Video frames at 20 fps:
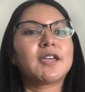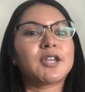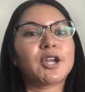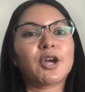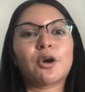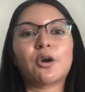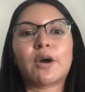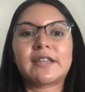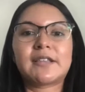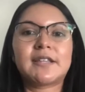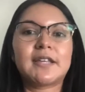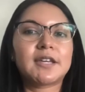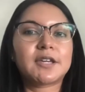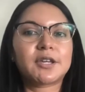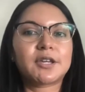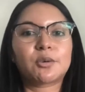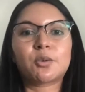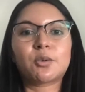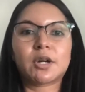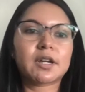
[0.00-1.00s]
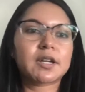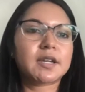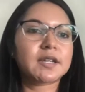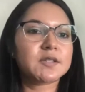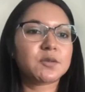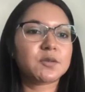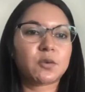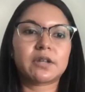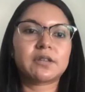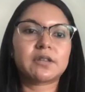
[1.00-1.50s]
you know, I think your
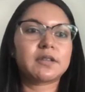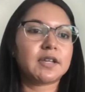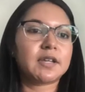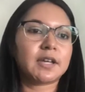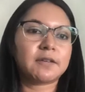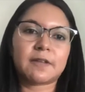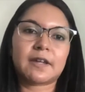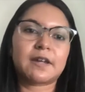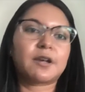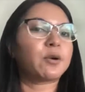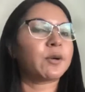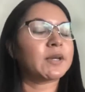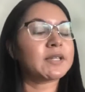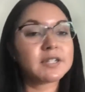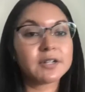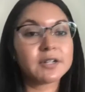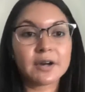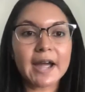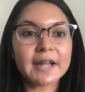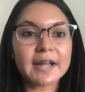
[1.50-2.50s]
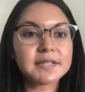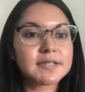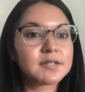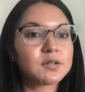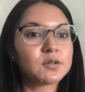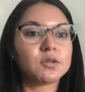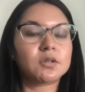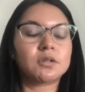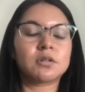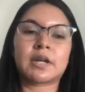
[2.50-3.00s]
work is worthy of like going to grad
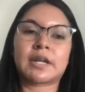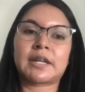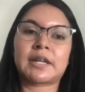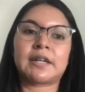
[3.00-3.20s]
school.